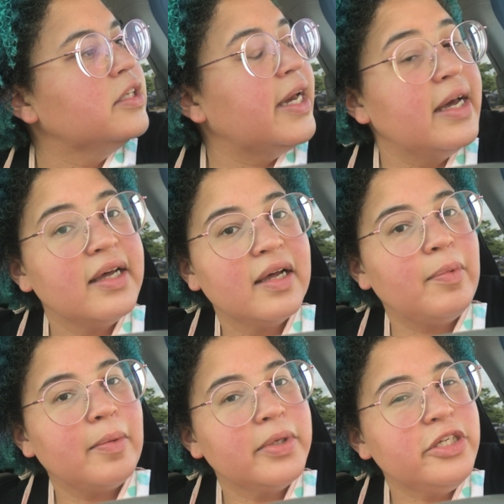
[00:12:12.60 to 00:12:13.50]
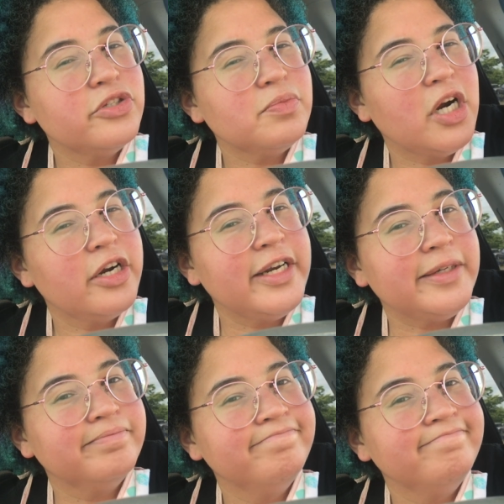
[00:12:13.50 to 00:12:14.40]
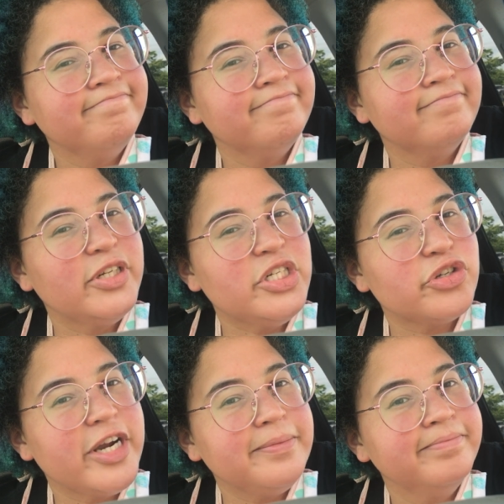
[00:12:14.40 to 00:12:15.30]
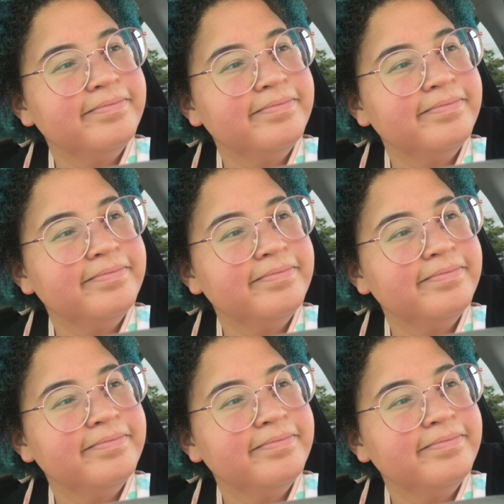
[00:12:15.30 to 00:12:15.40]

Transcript: yeah, I'll probably do some gardening, which is great.